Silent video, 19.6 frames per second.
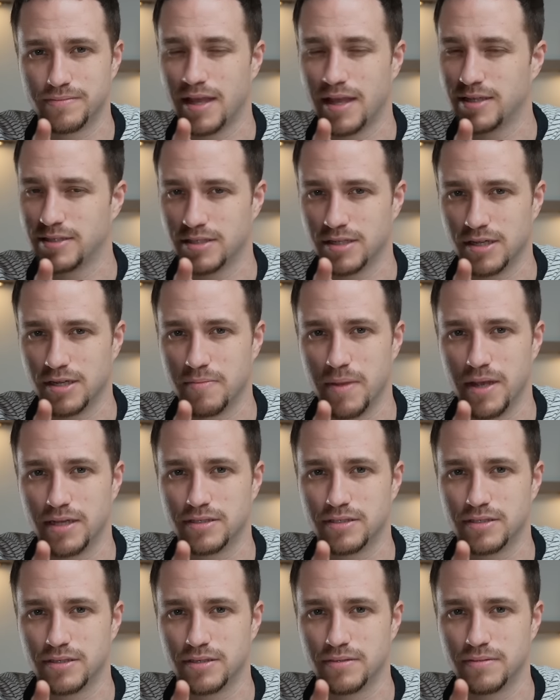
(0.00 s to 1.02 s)
He's a good
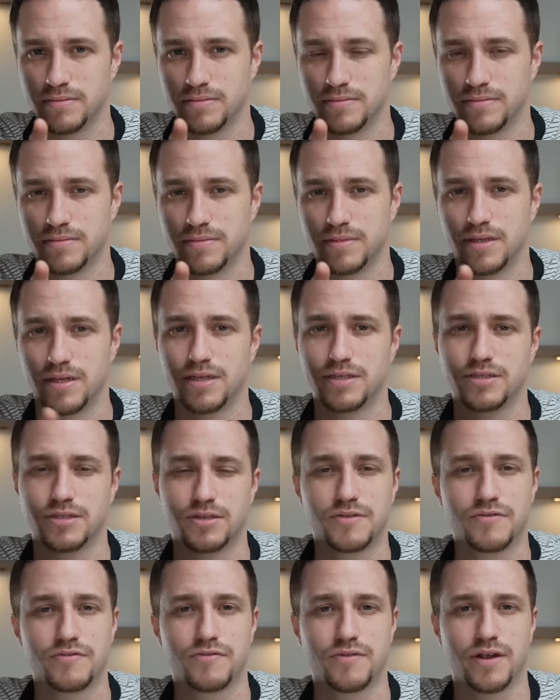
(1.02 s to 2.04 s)
master. He's a
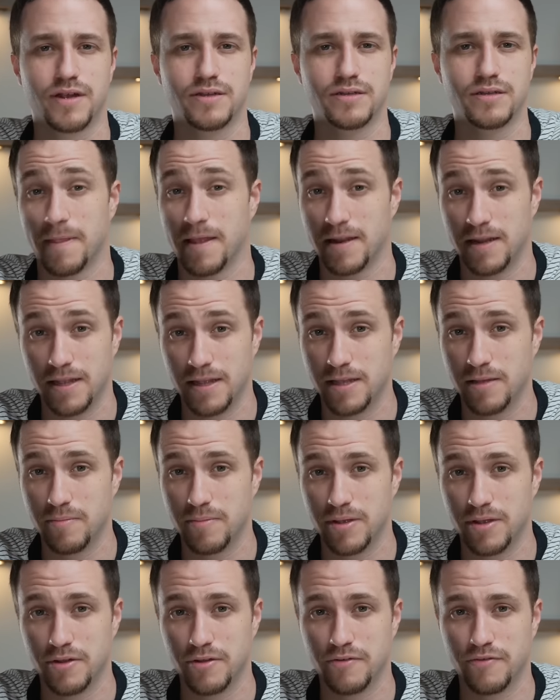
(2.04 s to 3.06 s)
good friend. And he can
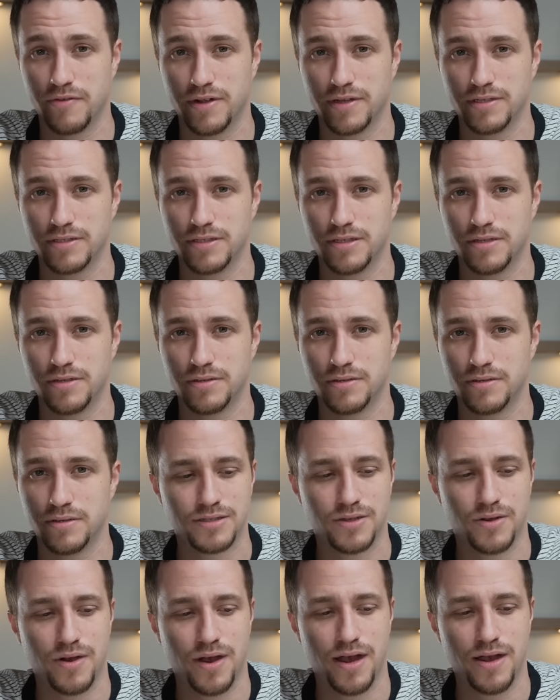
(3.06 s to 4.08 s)
be your friend too.
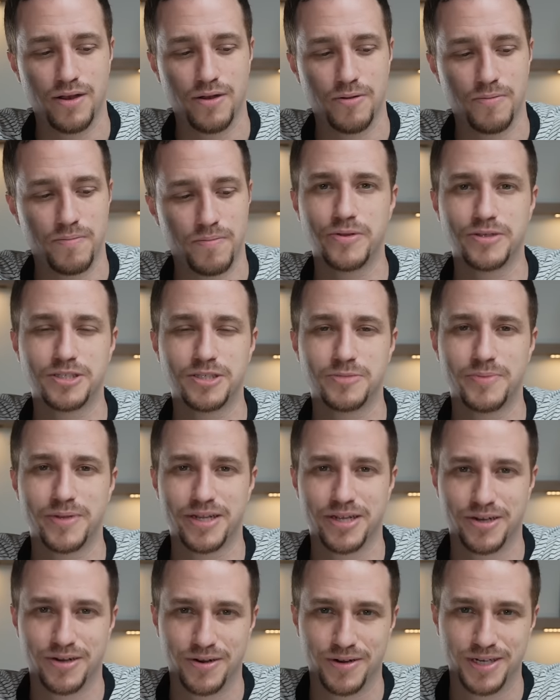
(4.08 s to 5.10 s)
So I hope this has been
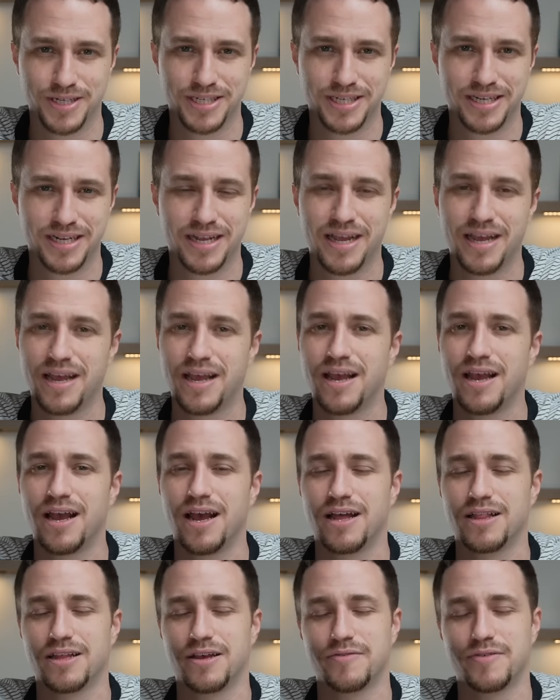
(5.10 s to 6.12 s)
encouraging.
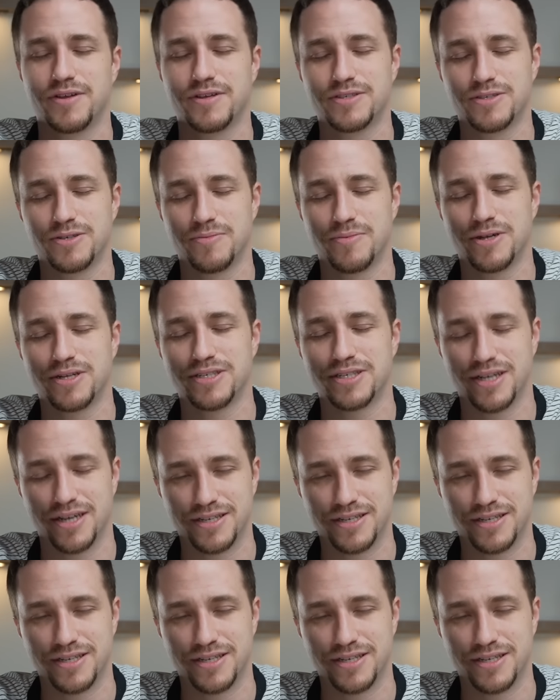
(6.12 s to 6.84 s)
I love y'all so much.